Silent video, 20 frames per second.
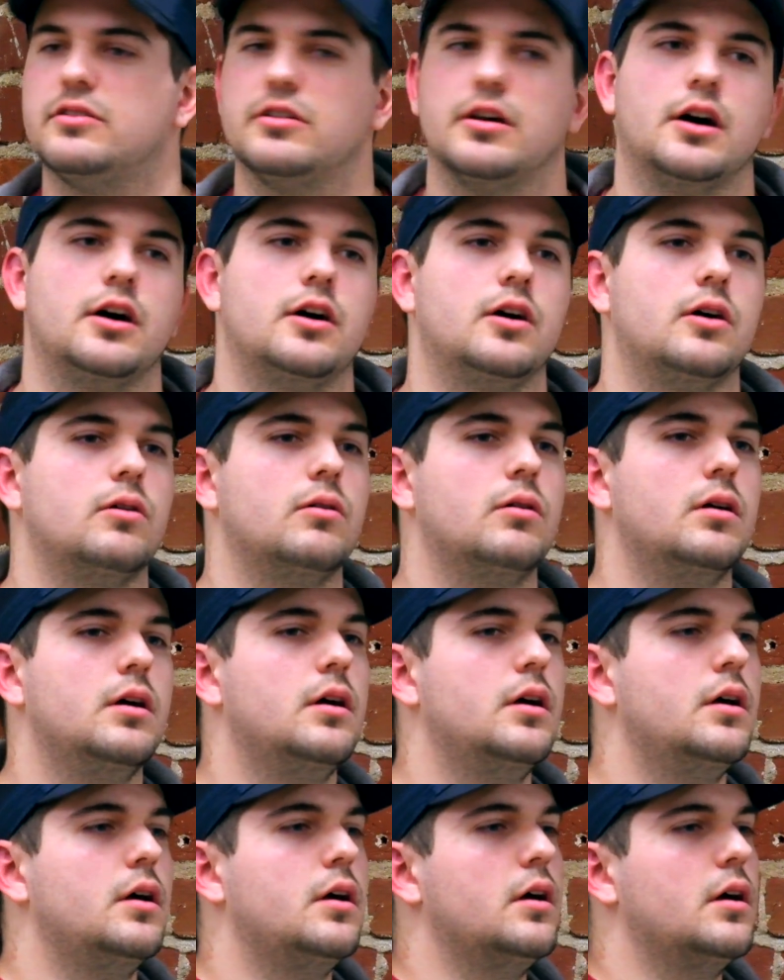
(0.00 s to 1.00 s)
So
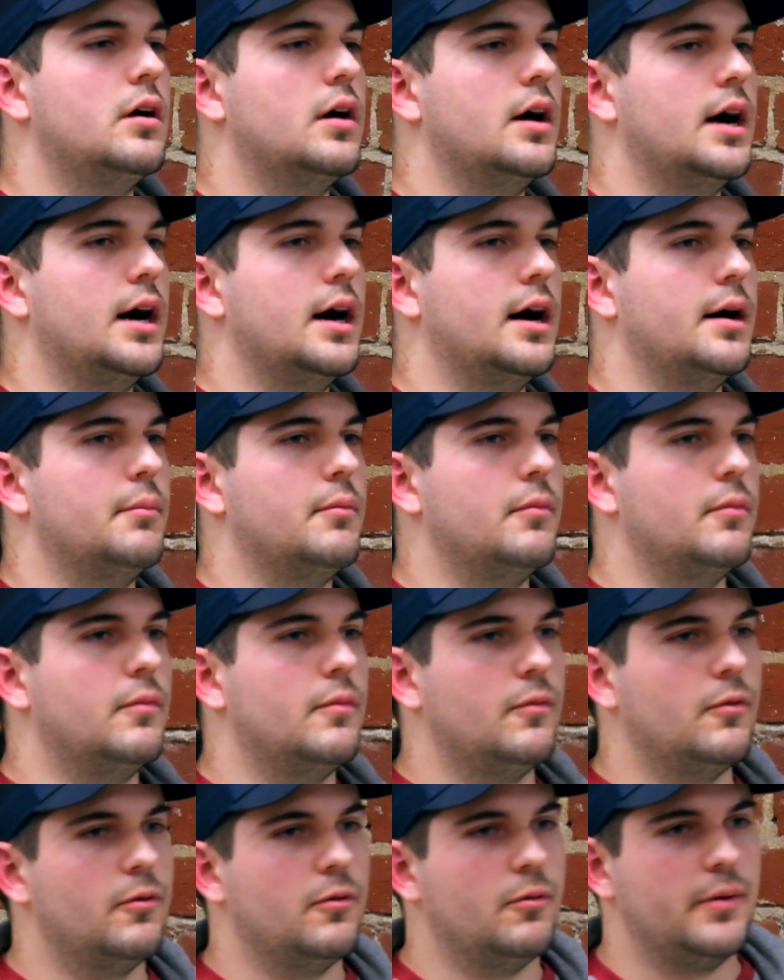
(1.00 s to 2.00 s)

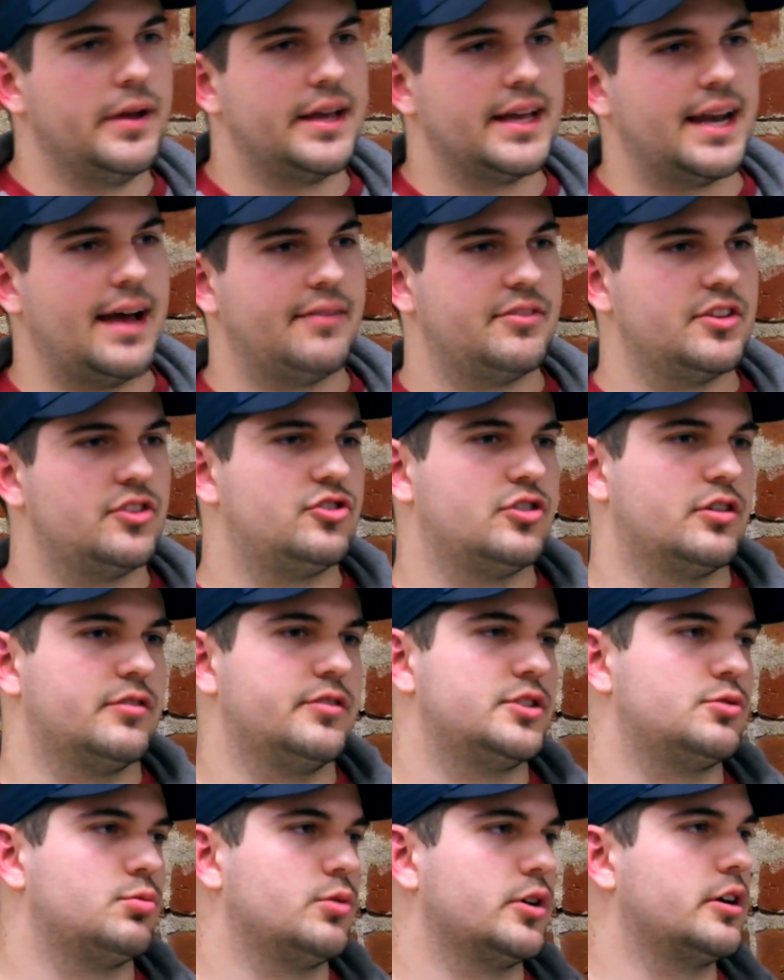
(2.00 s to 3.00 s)
we can have this
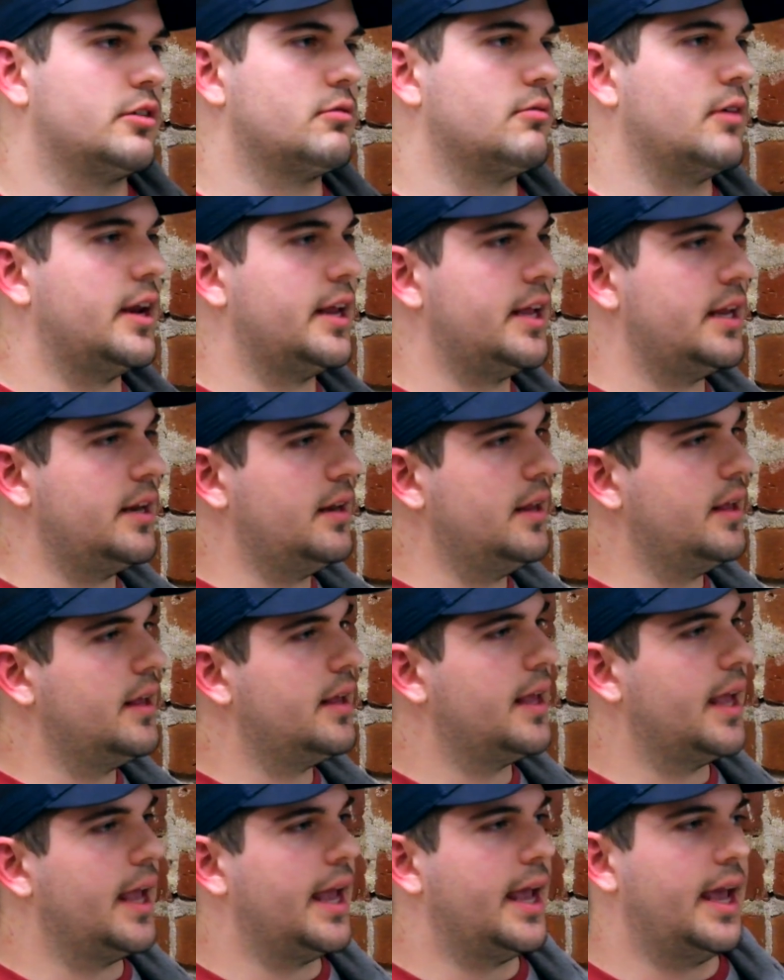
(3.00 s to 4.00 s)
service worker running,
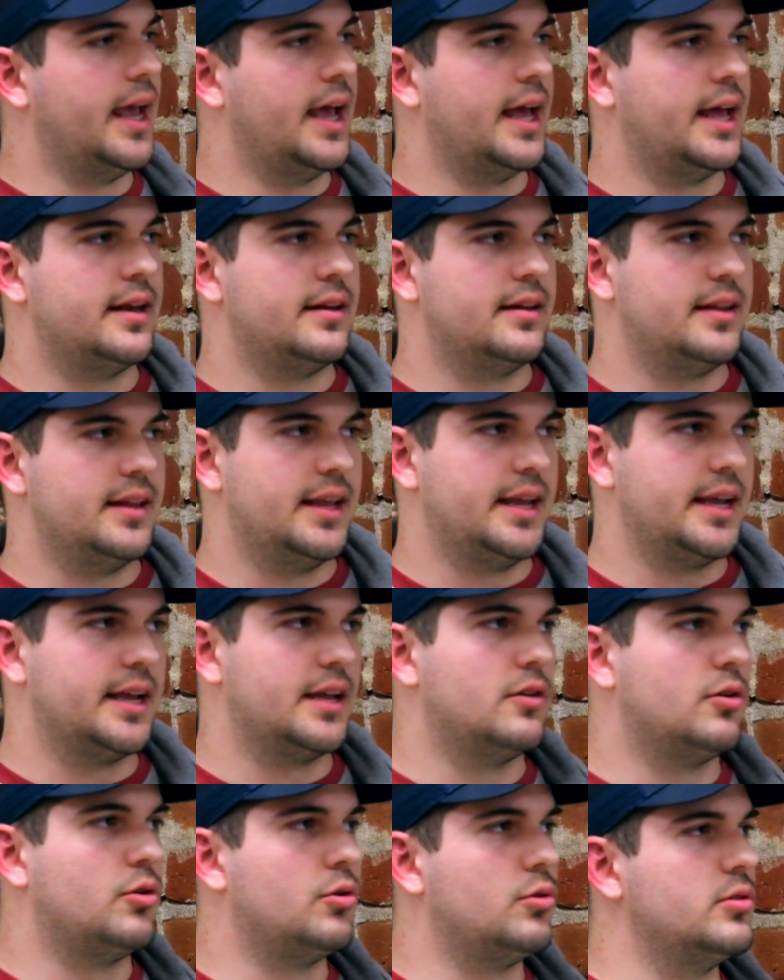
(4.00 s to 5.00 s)
and it
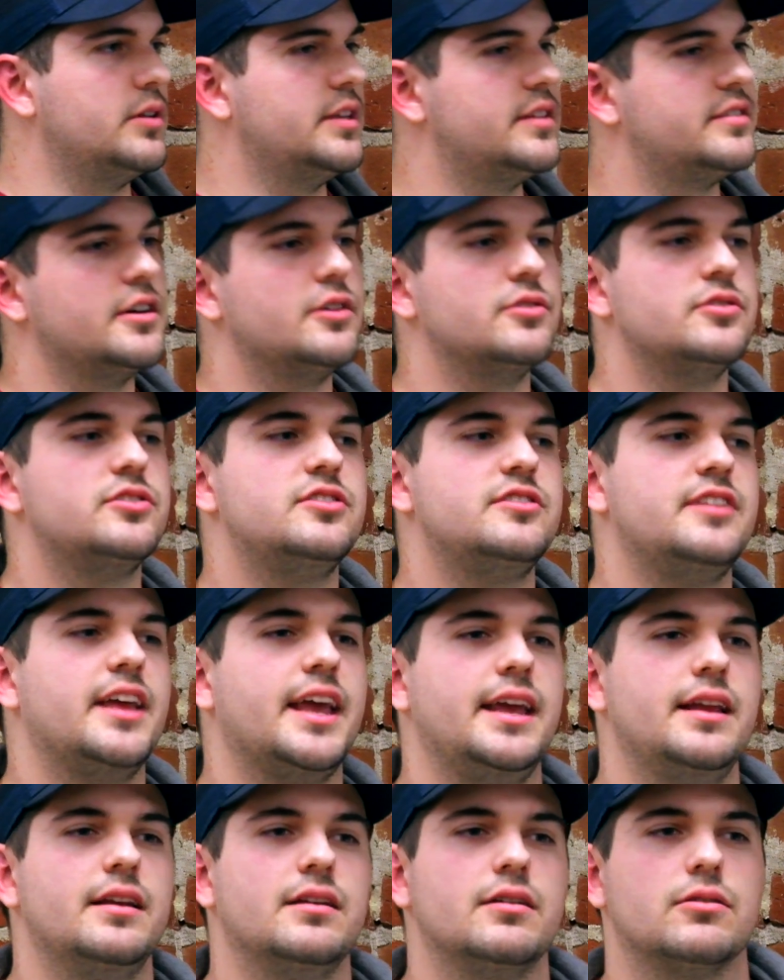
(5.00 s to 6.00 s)
can hold its own
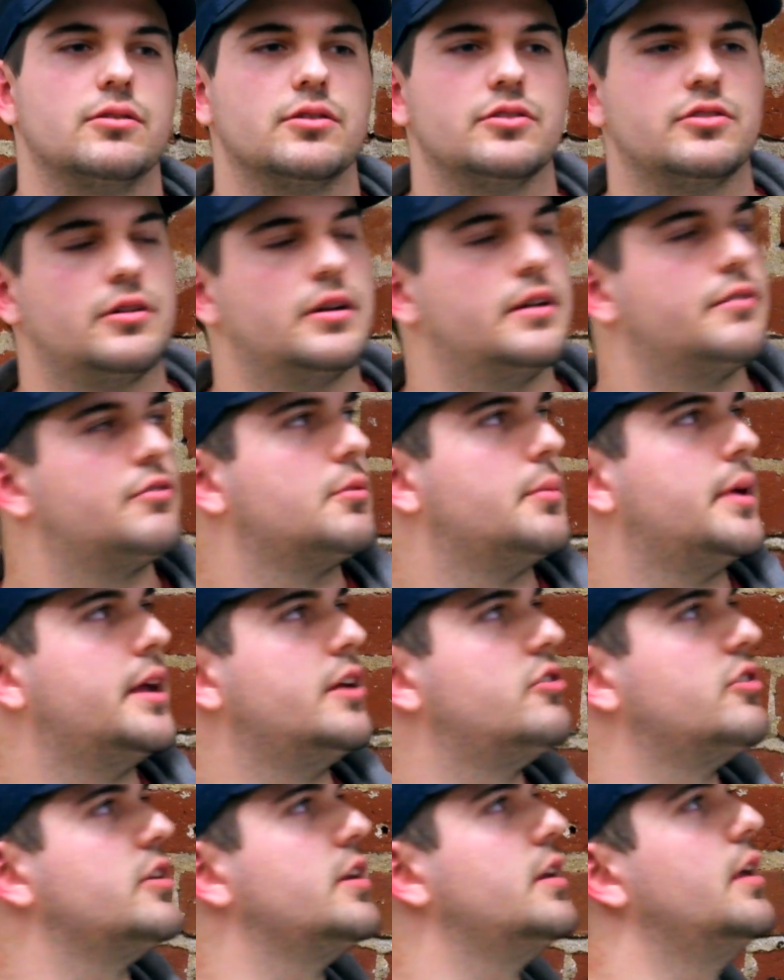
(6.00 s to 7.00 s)
state or its own
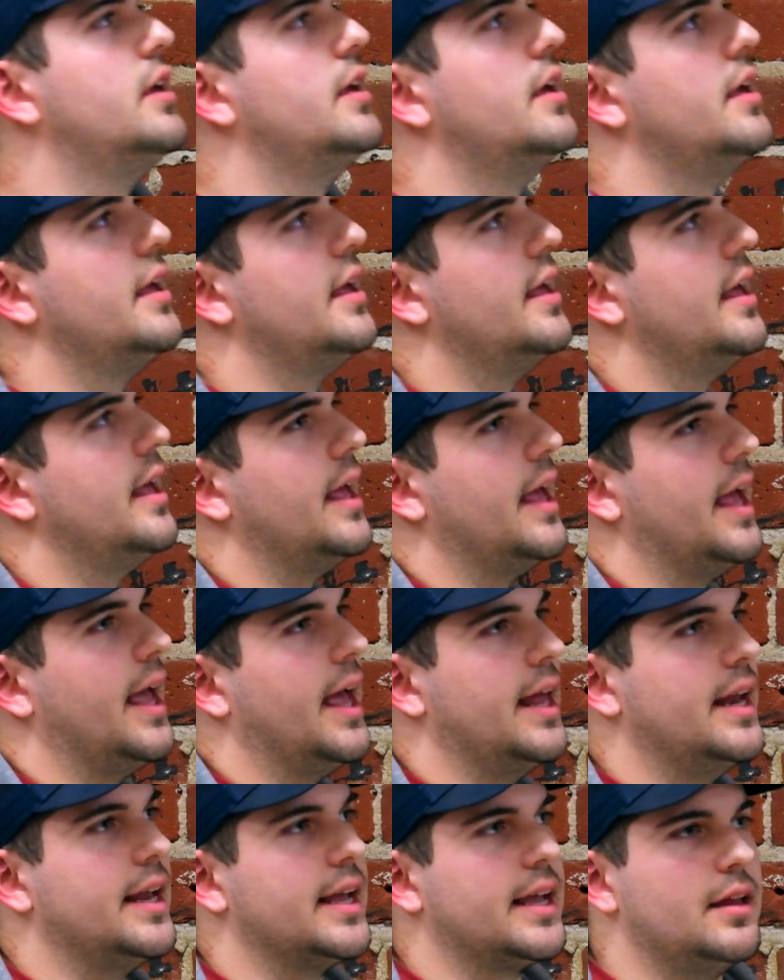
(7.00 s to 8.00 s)
information,
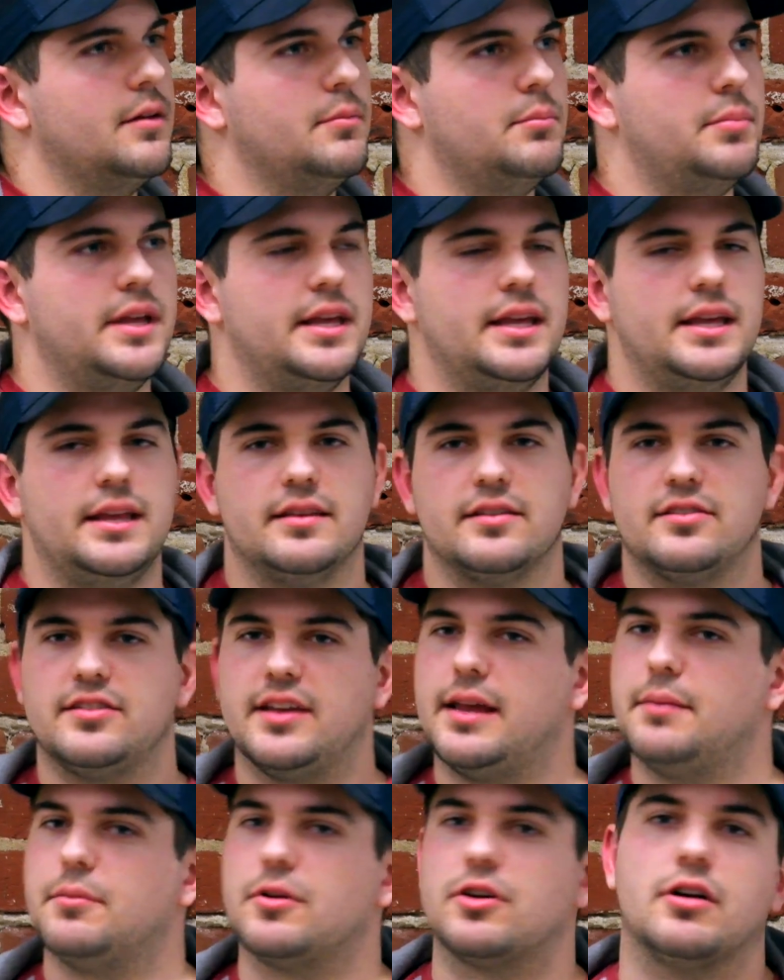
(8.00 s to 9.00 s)
and it can be the
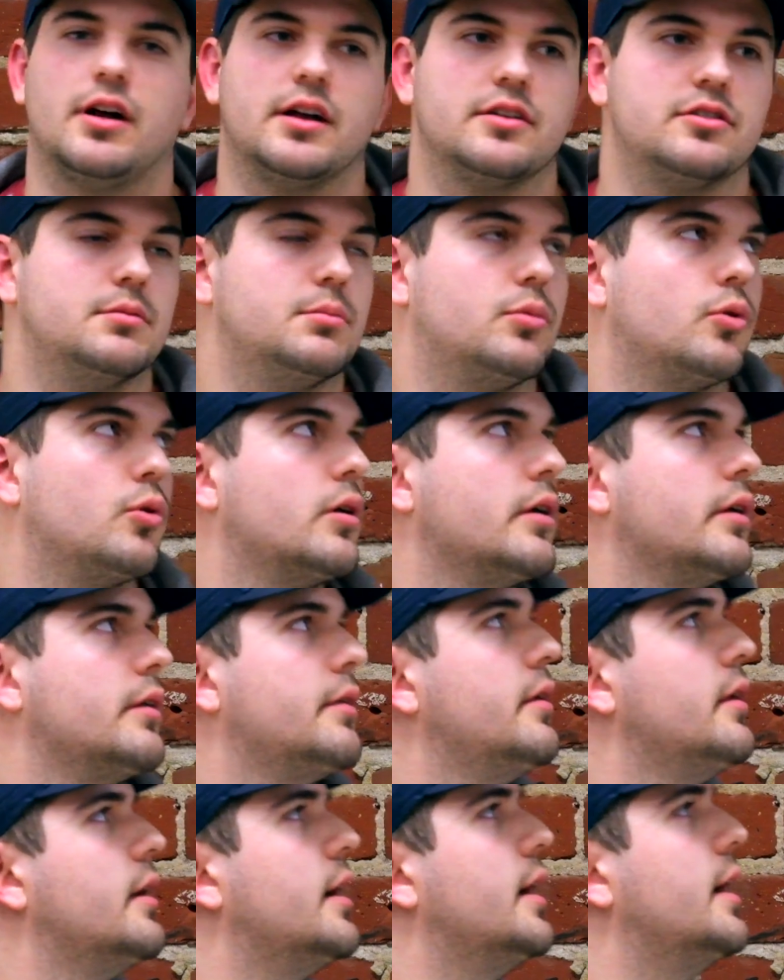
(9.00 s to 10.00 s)
same across the board.